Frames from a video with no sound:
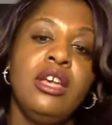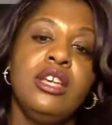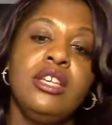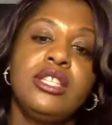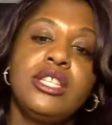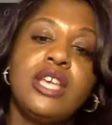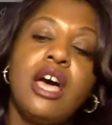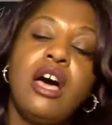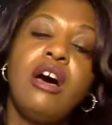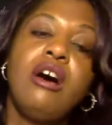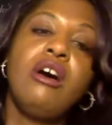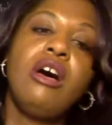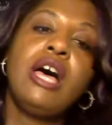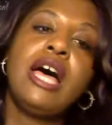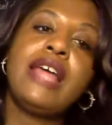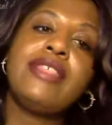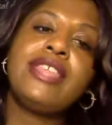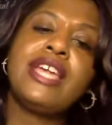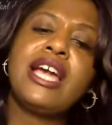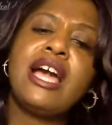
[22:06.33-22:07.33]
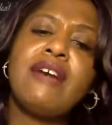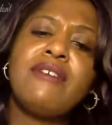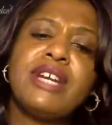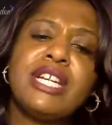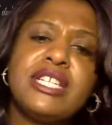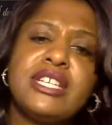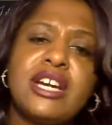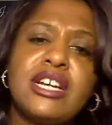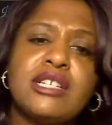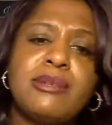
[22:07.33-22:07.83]
So I think I
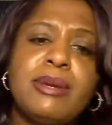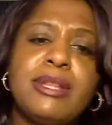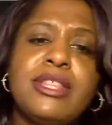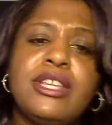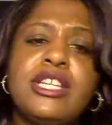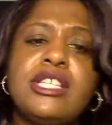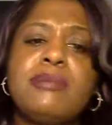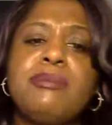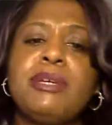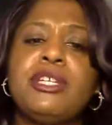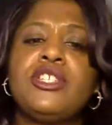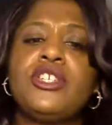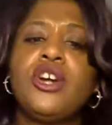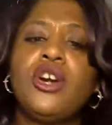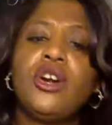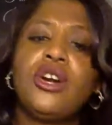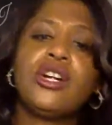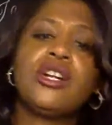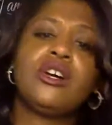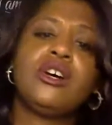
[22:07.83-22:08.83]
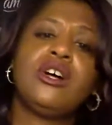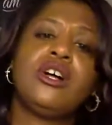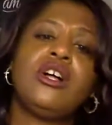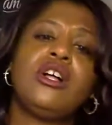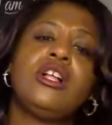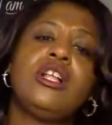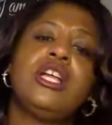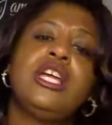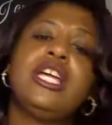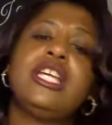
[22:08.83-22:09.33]
already talked about this, but
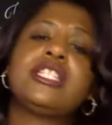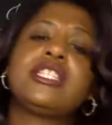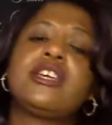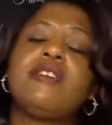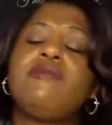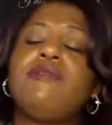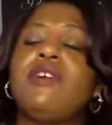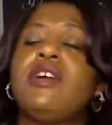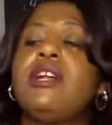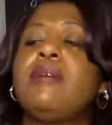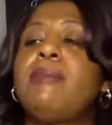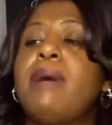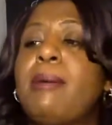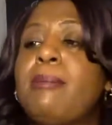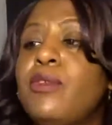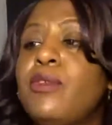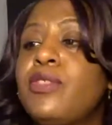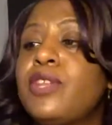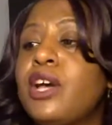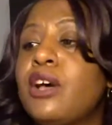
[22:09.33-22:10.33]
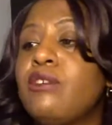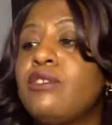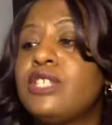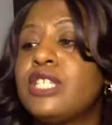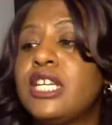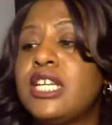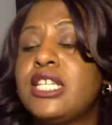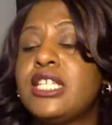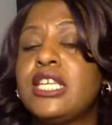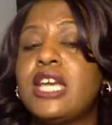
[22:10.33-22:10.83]
Turtle is confronted by both Ghost
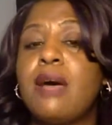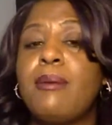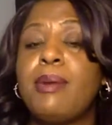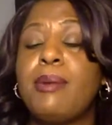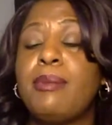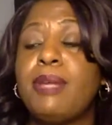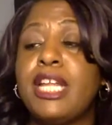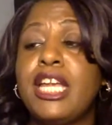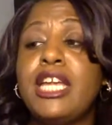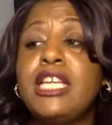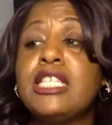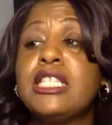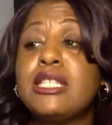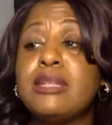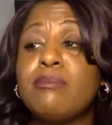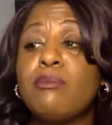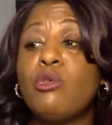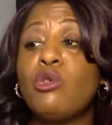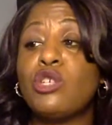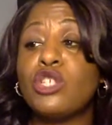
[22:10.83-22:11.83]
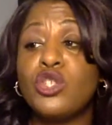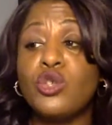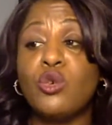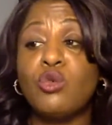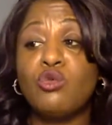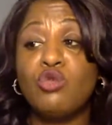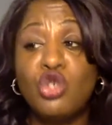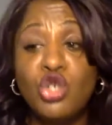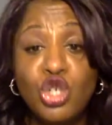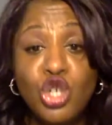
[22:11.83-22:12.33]
and Tommy, but he's more so
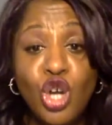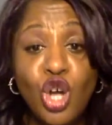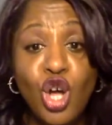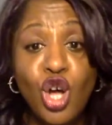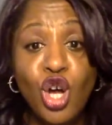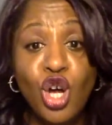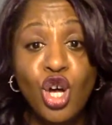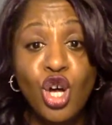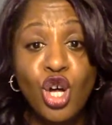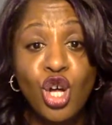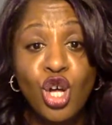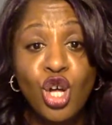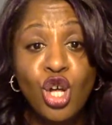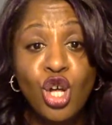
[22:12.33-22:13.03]
shook